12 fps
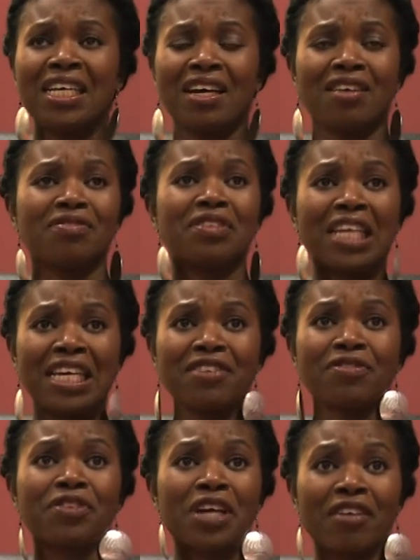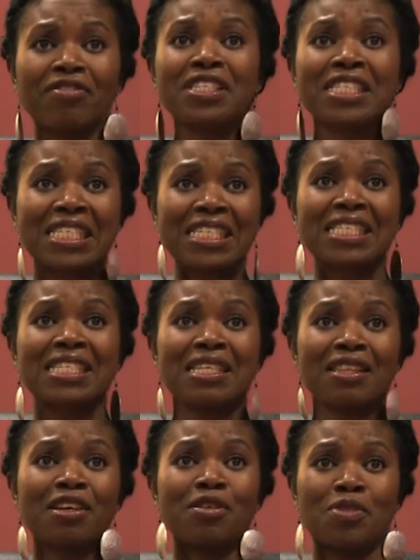of life for every citizen
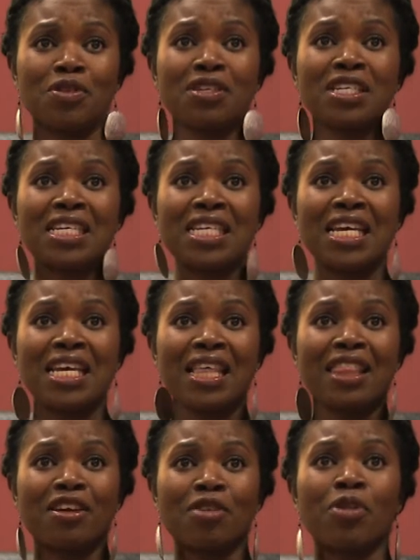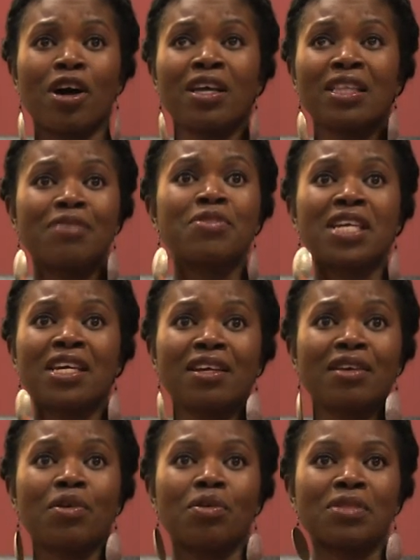in the community, thereby
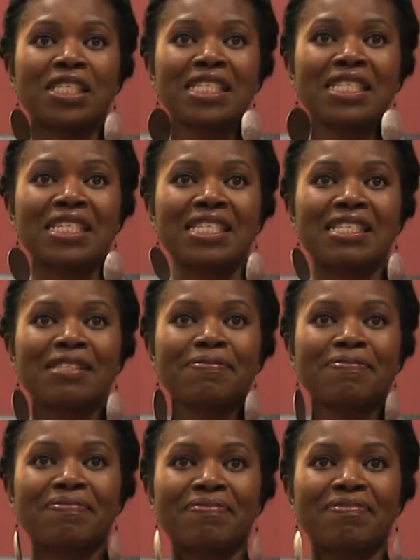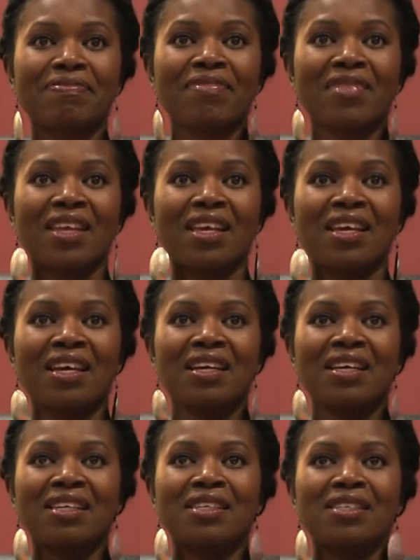eliminating homelessness.
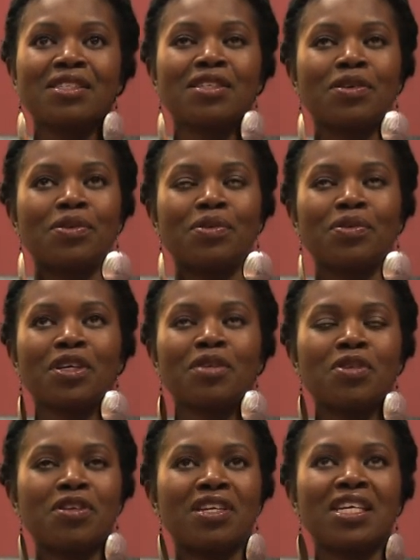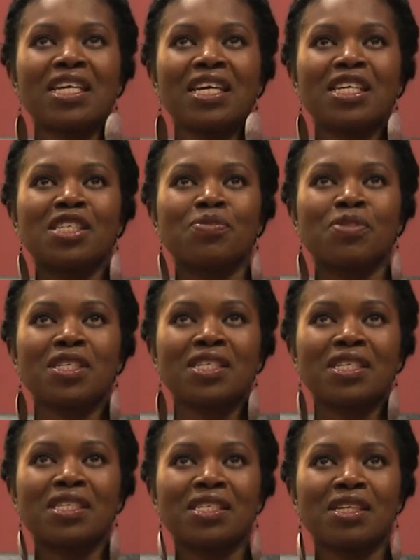So community
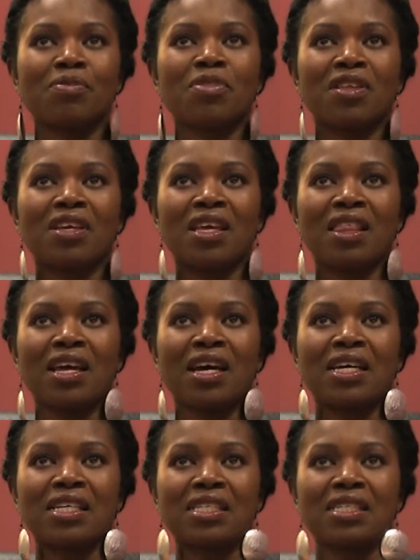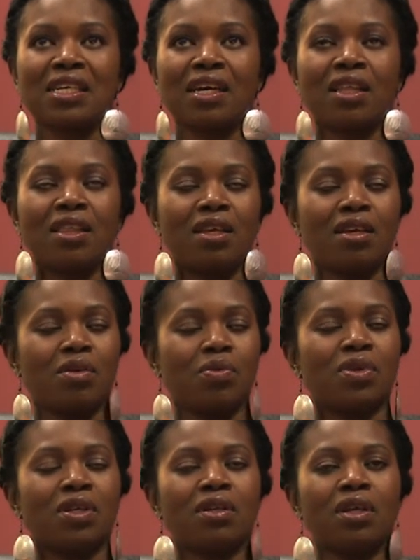engagement is something that I think
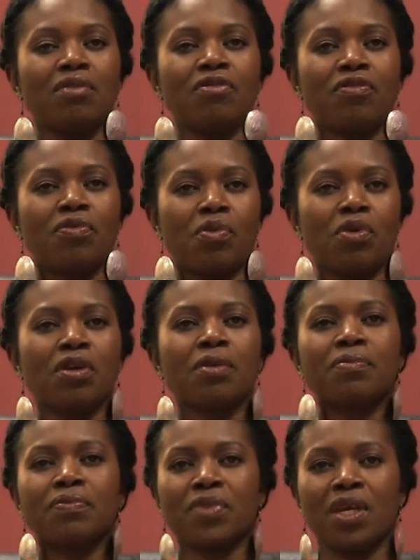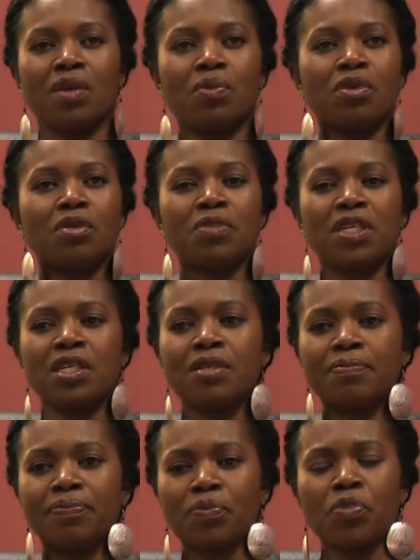will inform and will be
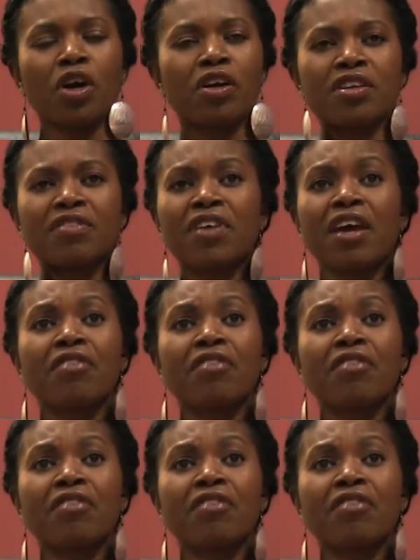part of